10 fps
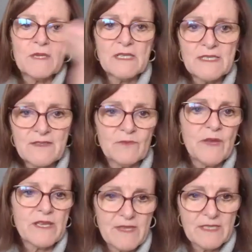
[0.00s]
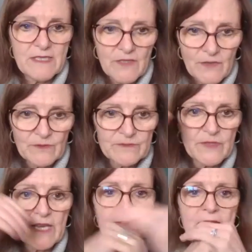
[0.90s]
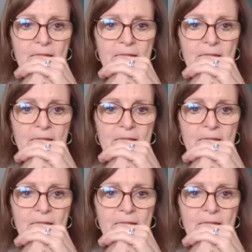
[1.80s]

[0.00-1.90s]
It's the right thing to do, right?